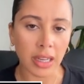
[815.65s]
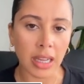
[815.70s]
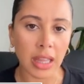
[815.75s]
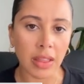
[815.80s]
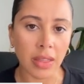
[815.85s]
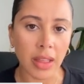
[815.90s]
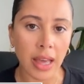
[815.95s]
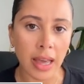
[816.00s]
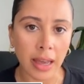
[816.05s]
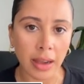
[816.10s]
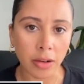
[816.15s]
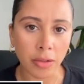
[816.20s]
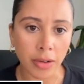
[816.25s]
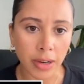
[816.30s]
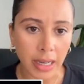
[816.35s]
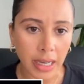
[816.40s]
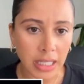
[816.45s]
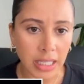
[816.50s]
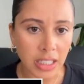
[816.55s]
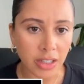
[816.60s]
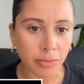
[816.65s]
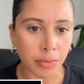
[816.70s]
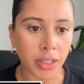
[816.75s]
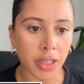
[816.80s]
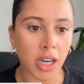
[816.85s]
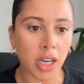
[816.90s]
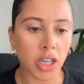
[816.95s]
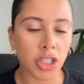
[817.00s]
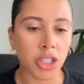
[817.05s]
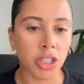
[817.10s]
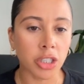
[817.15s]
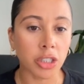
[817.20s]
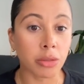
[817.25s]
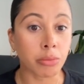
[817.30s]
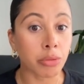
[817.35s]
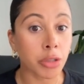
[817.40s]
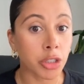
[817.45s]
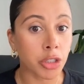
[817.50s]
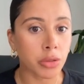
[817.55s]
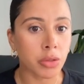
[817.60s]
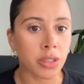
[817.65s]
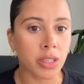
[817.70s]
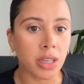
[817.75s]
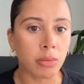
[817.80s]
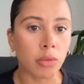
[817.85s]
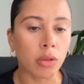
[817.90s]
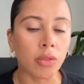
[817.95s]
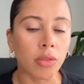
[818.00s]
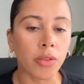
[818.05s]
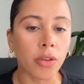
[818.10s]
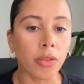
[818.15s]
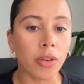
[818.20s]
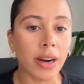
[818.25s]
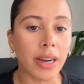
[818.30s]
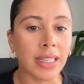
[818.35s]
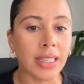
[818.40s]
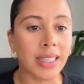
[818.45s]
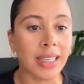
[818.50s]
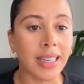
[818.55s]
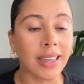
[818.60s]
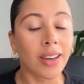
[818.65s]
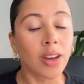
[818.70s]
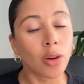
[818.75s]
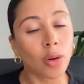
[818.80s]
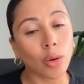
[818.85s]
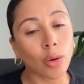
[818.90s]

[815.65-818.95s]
in their creative production and producing more variety